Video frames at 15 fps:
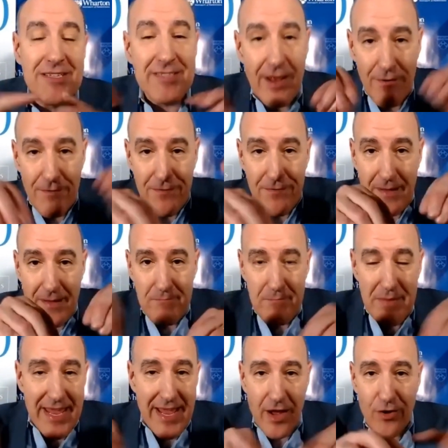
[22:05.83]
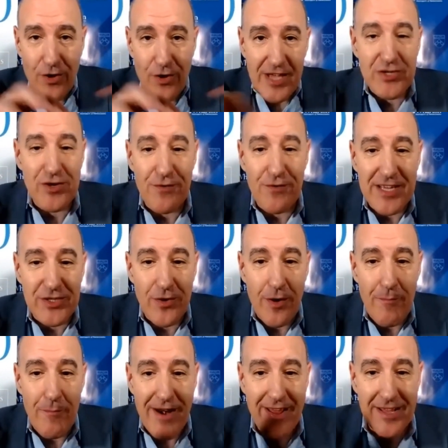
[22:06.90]
Instead of um, being a collection of
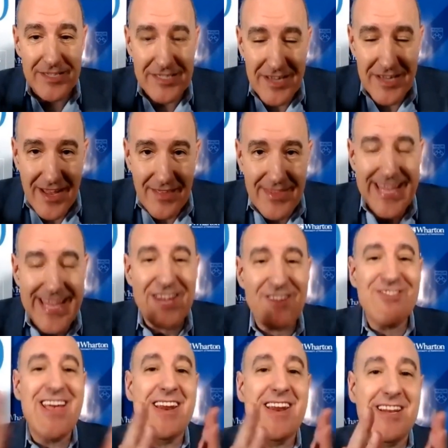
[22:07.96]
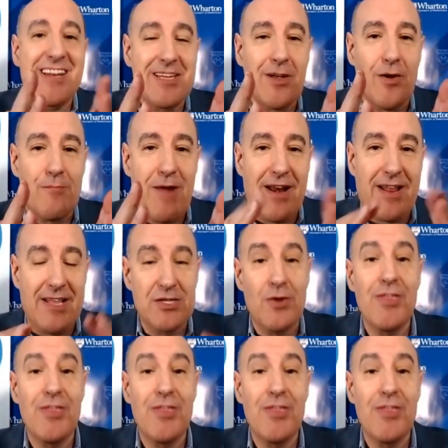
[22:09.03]
national markets, they created a single market.